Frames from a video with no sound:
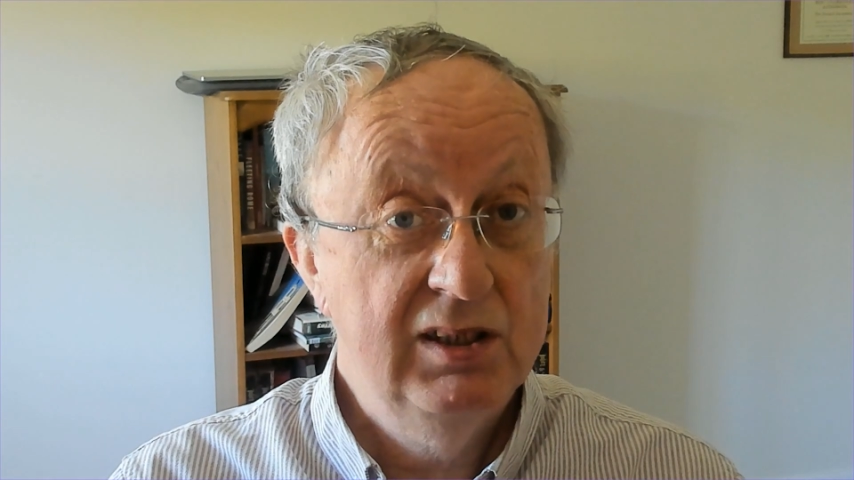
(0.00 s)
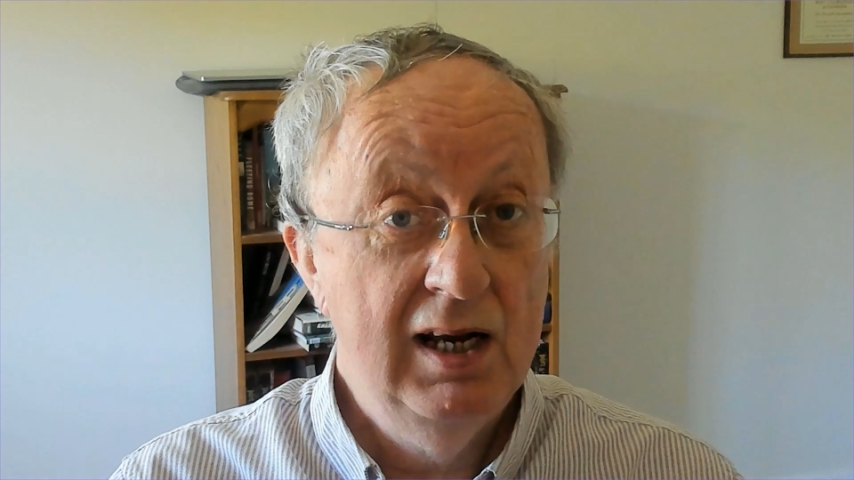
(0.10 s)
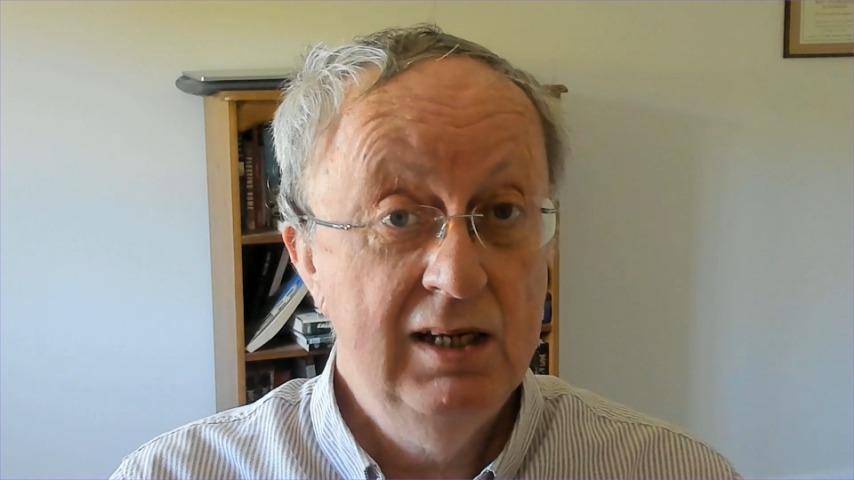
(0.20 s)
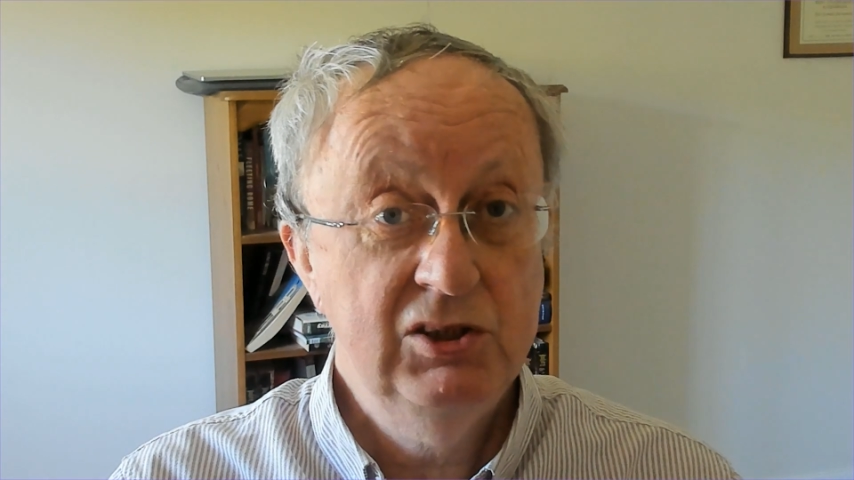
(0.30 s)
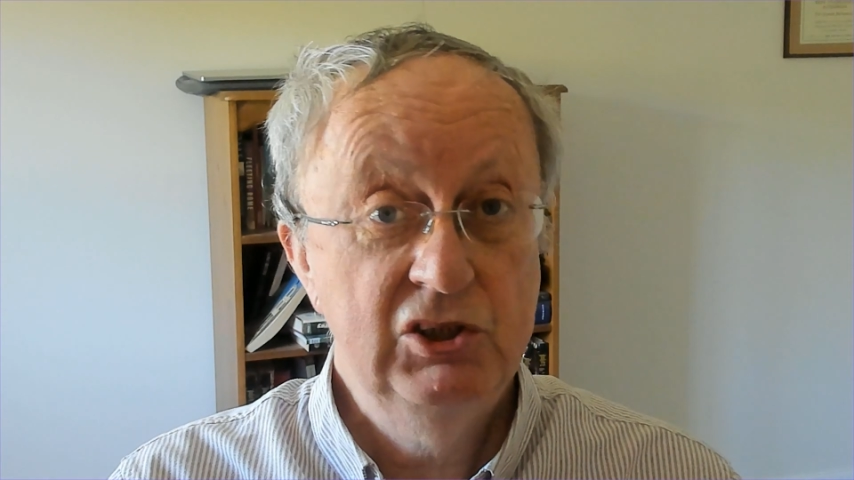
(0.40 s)
it
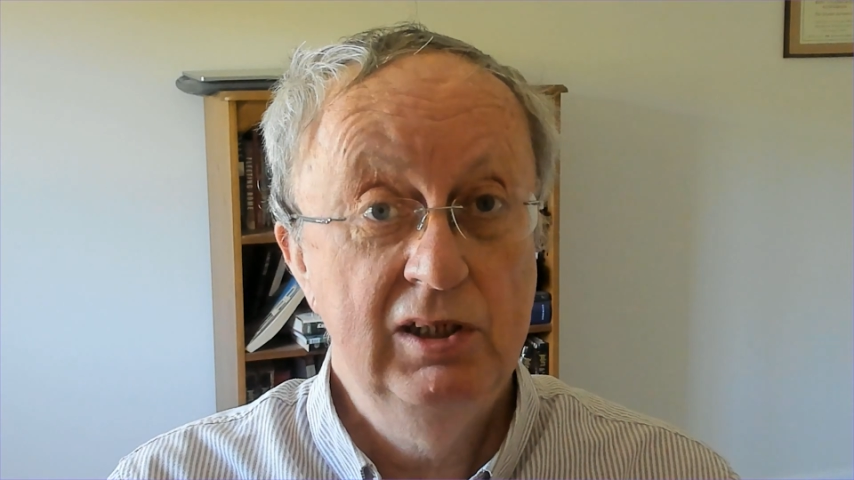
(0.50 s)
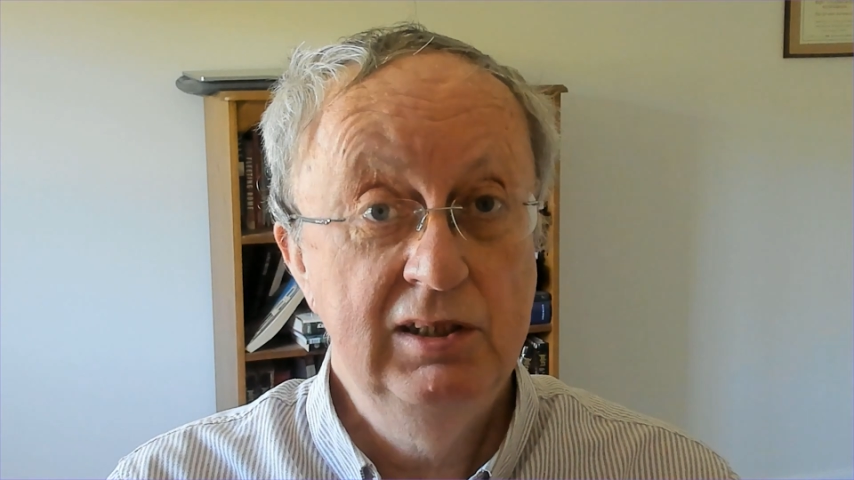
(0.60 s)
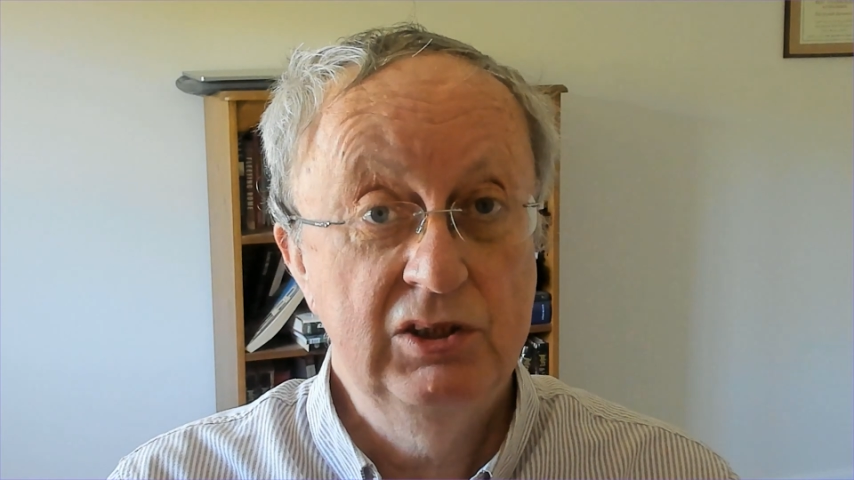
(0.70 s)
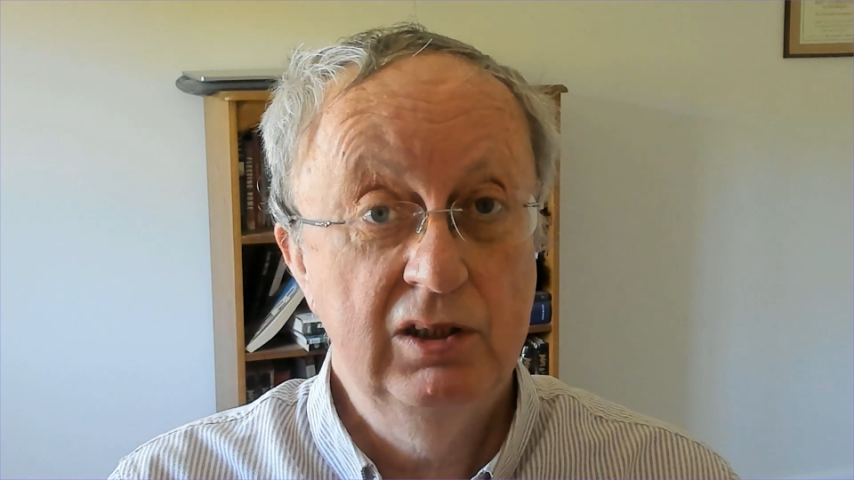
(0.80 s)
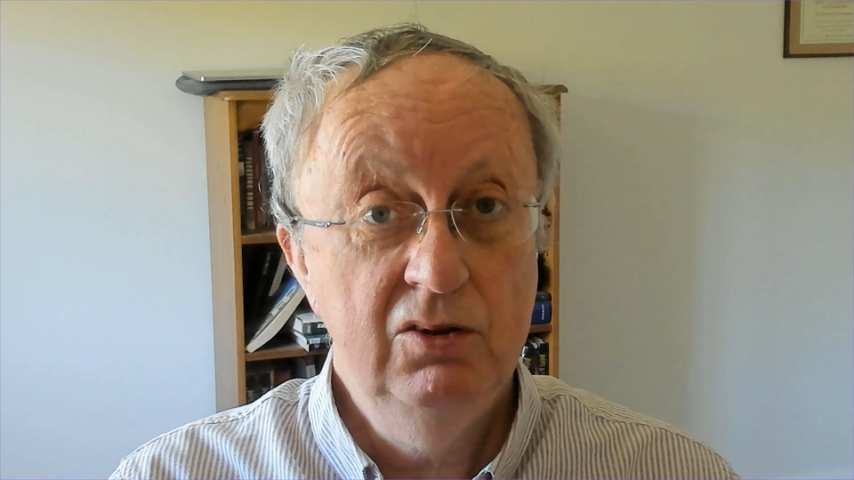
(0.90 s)
has
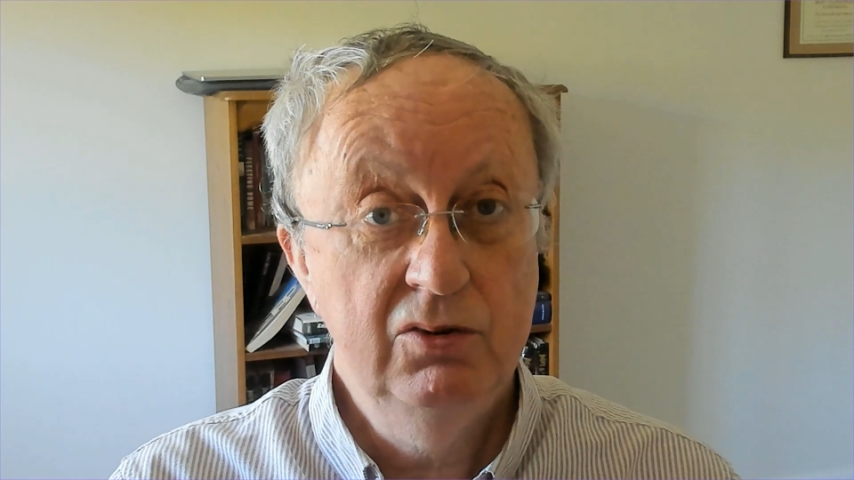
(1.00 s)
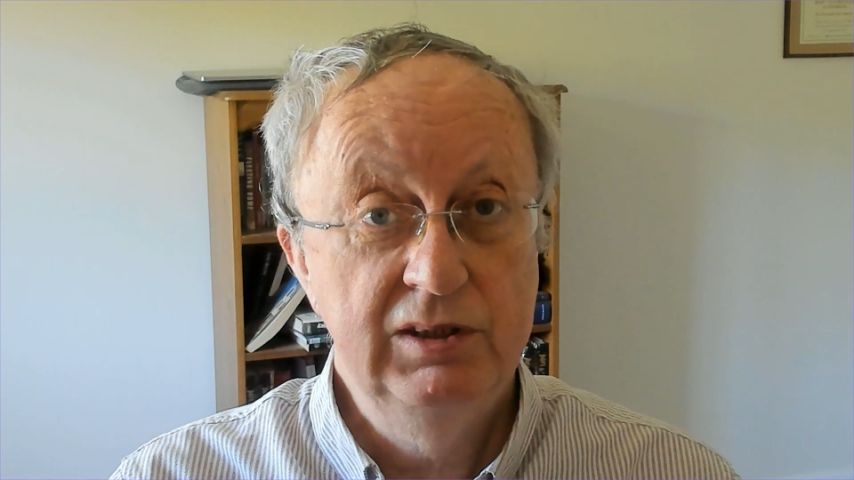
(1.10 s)
changed a lot.